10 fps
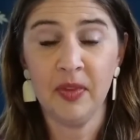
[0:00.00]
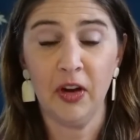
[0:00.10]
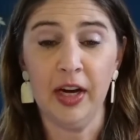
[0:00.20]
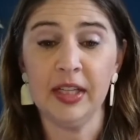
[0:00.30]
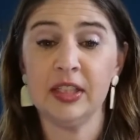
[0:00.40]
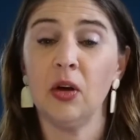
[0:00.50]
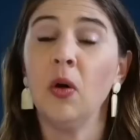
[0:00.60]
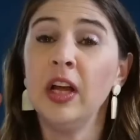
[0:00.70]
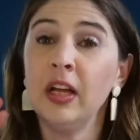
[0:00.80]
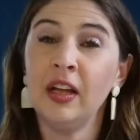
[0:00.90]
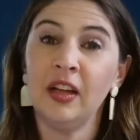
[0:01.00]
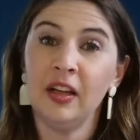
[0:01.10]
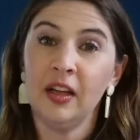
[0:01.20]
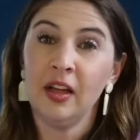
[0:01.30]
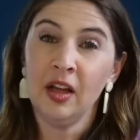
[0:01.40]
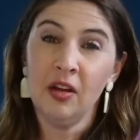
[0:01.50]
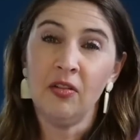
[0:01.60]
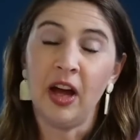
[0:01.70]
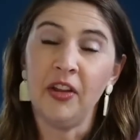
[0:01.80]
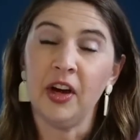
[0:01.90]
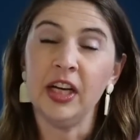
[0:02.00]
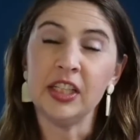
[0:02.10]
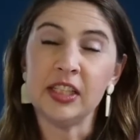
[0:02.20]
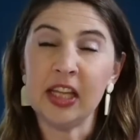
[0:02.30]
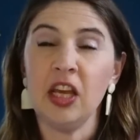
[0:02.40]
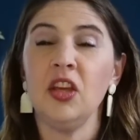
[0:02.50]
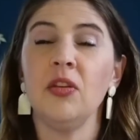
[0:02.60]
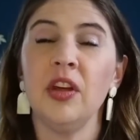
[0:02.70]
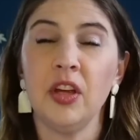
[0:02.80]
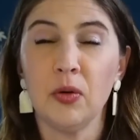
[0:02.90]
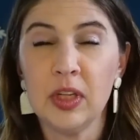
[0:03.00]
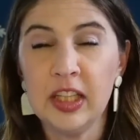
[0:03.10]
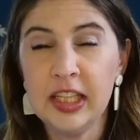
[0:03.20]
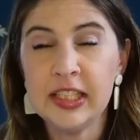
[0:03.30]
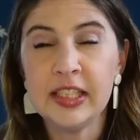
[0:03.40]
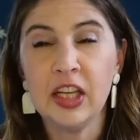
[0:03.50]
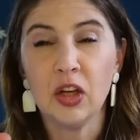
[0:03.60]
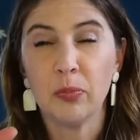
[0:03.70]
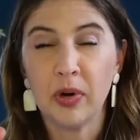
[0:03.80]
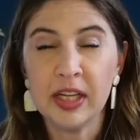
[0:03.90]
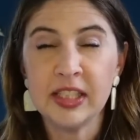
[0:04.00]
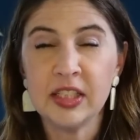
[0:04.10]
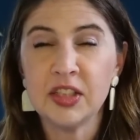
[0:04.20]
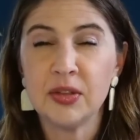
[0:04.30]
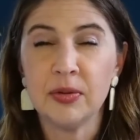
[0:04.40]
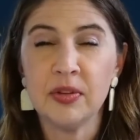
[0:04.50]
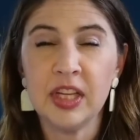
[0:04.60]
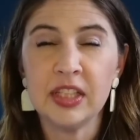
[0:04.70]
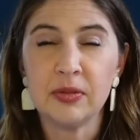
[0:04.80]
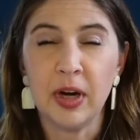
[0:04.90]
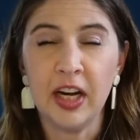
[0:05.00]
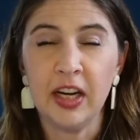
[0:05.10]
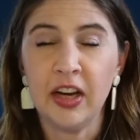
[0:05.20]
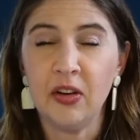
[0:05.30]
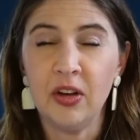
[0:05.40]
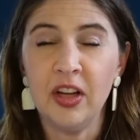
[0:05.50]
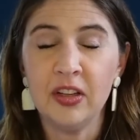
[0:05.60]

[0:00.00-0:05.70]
All right, so Father, I just thank you that you're releasing your presence through this right now.